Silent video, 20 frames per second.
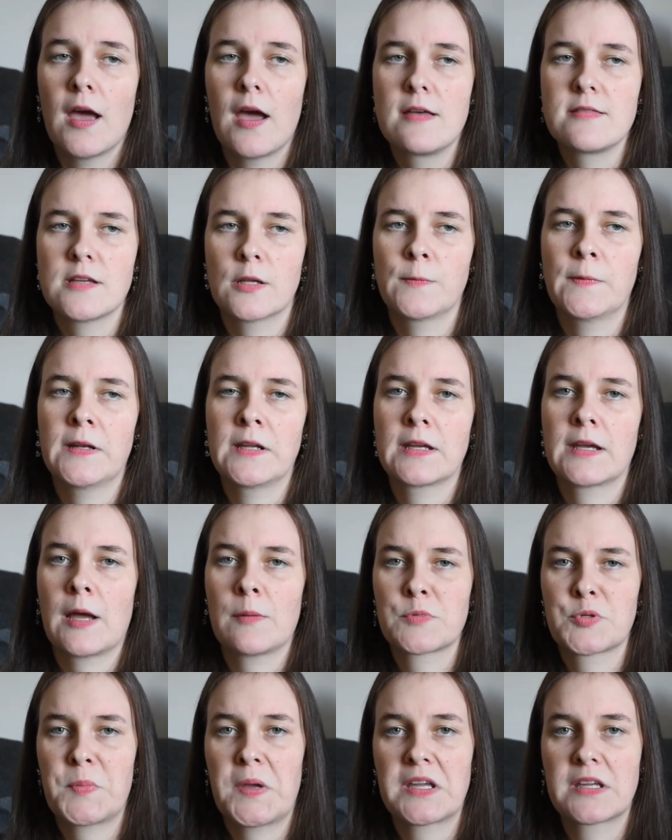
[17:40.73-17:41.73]
And then when he
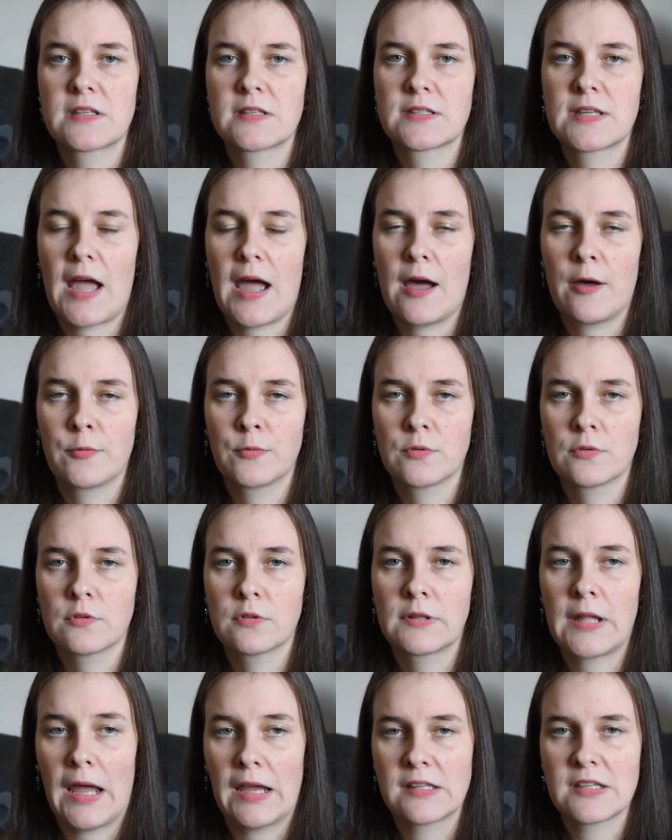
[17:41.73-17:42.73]
comes back in town
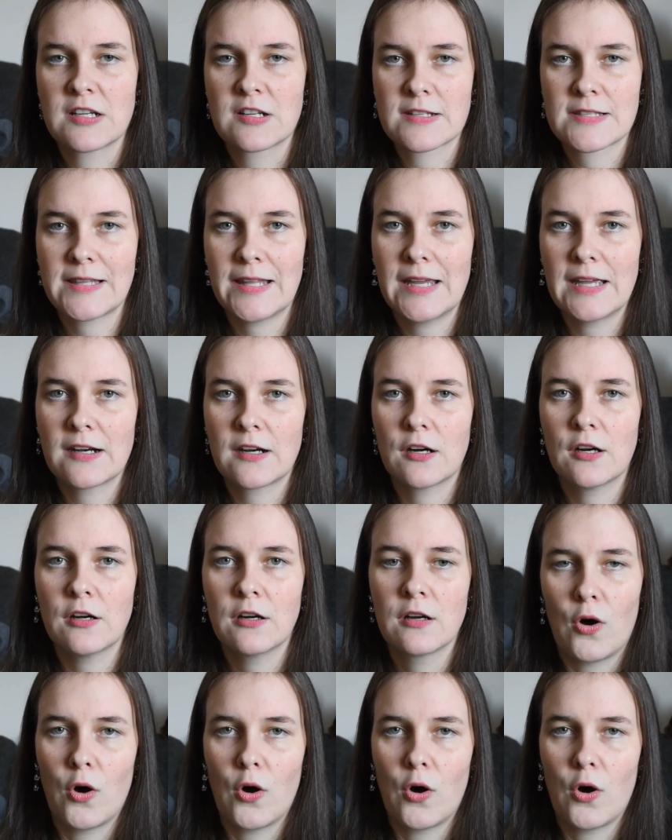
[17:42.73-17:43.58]
9 years later,